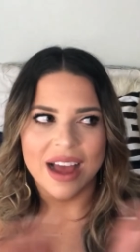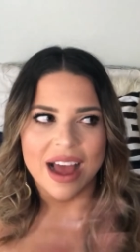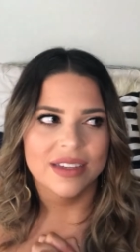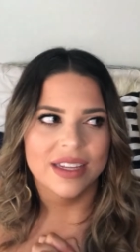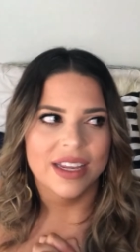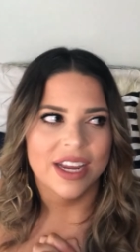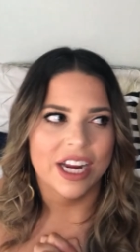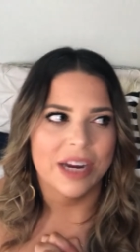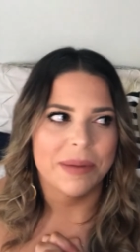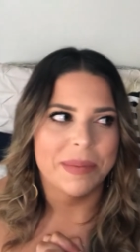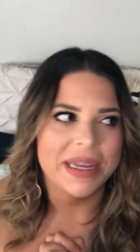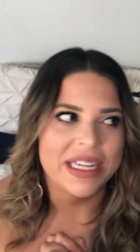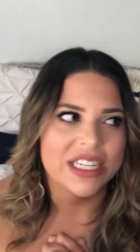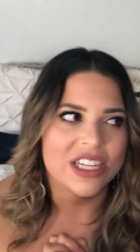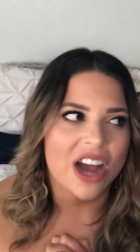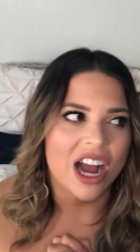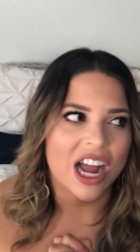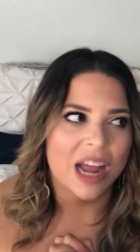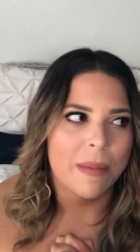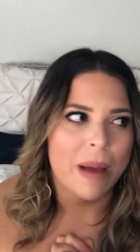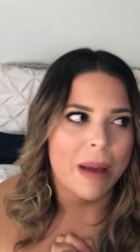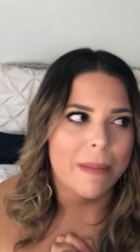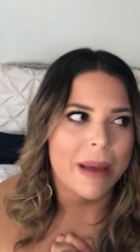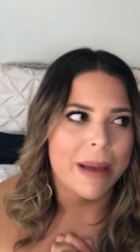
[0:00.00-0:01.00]
hear me
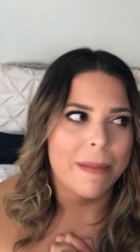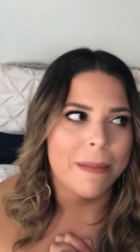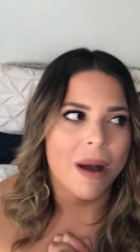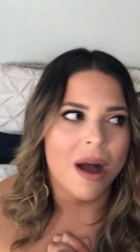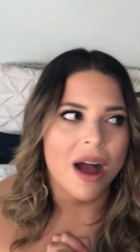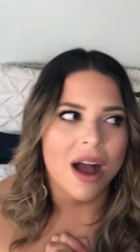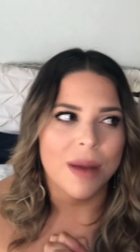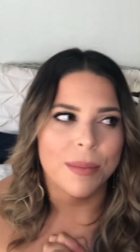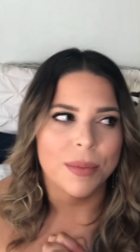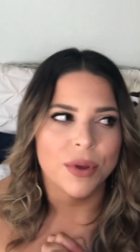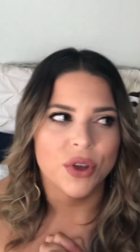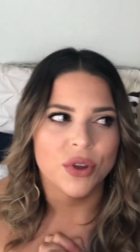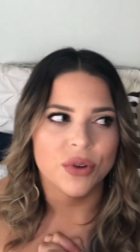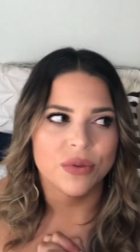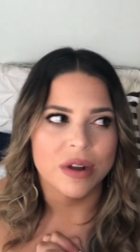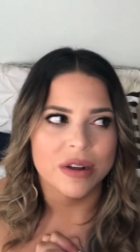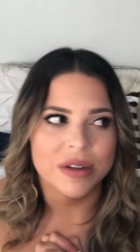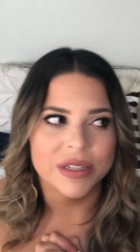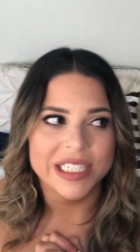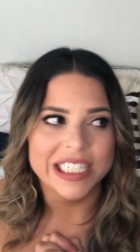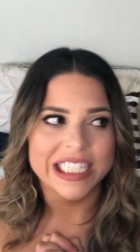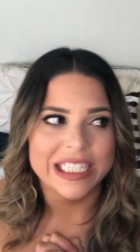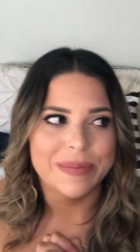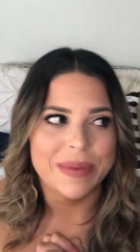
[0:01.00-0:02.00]
talk about my mom, who
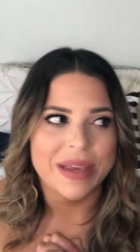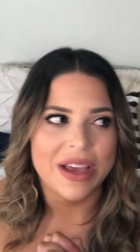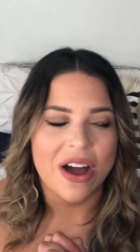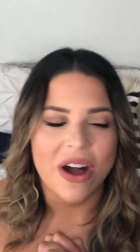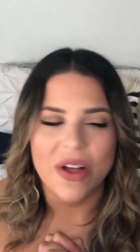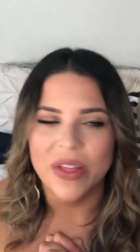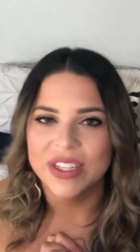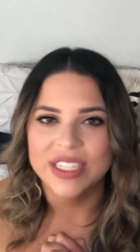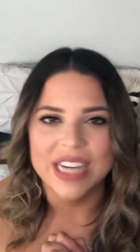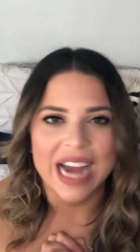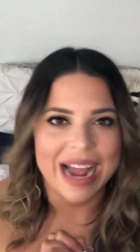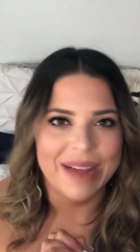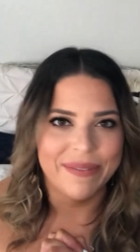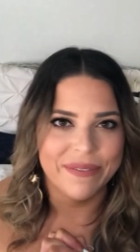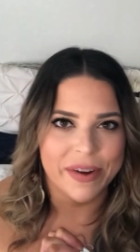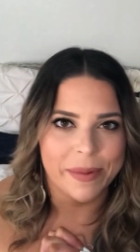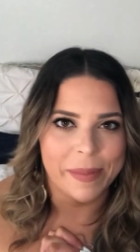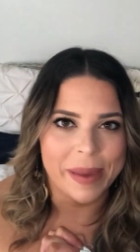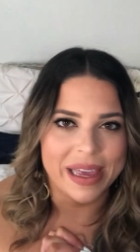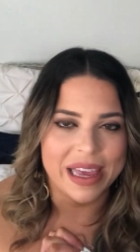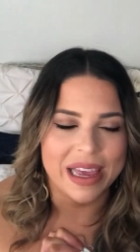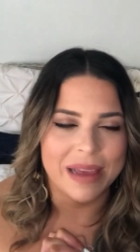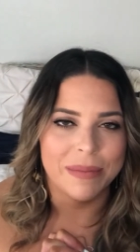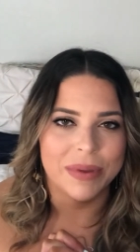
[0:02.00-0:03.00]
roasts me all the time for
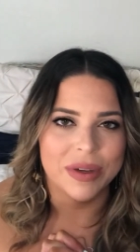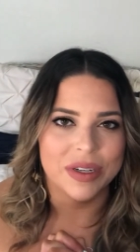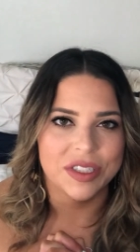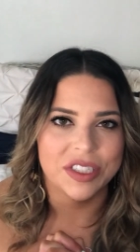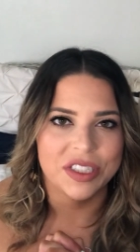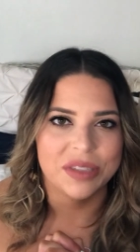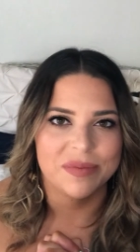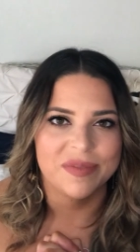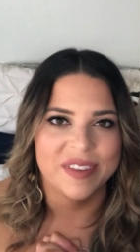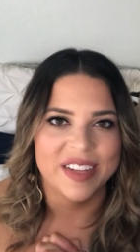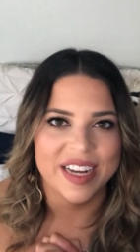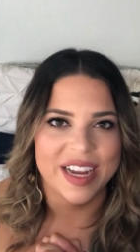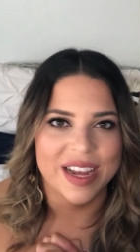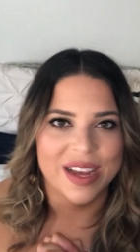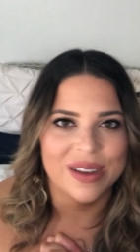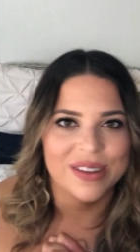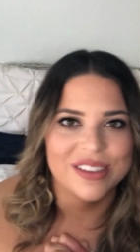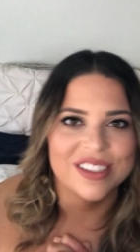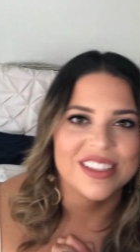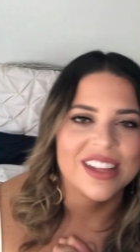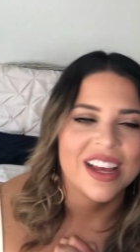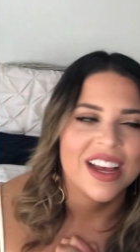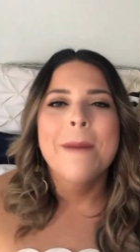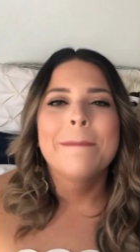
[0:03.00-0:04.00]
making booktube
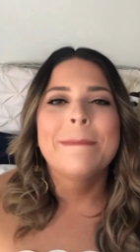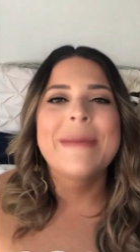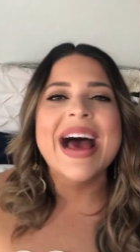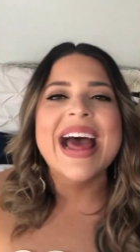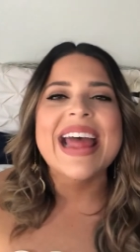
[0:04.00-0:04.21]
videos. But